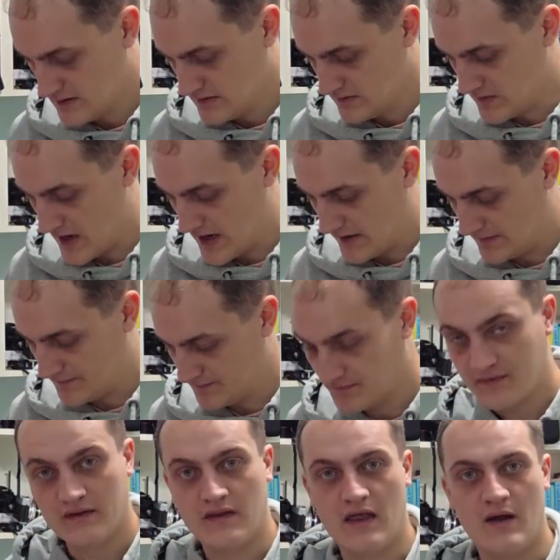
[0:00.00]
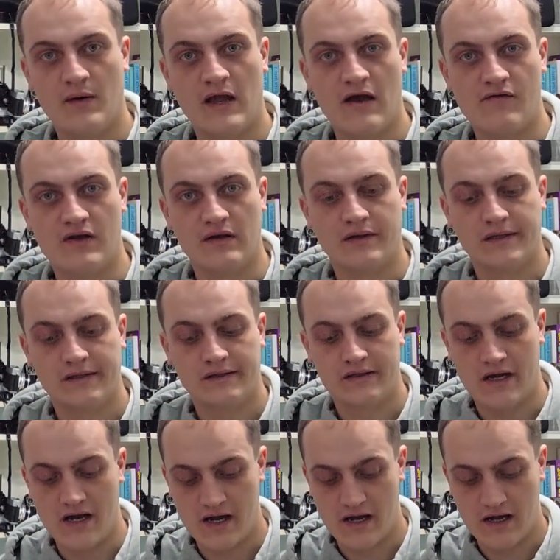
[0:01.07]
Well, there we have it.
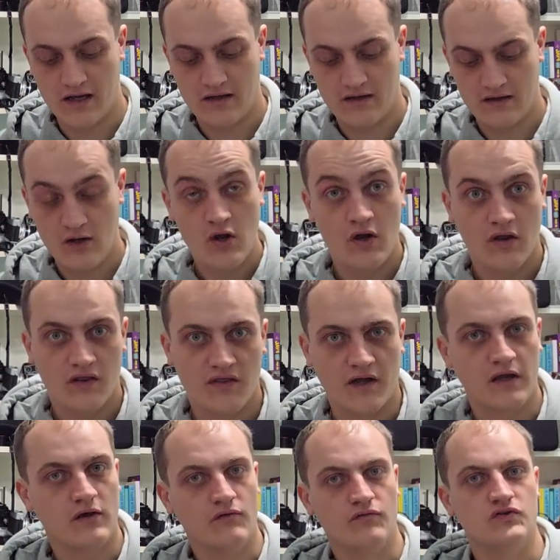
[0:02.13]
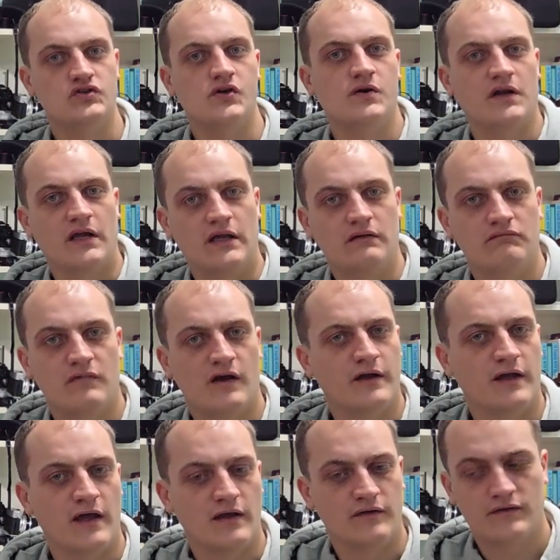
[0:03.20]
Thank you for tuning in, I
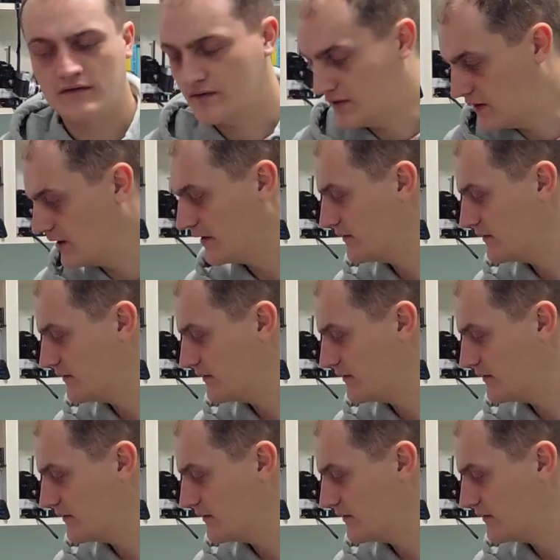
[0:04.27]
guess. I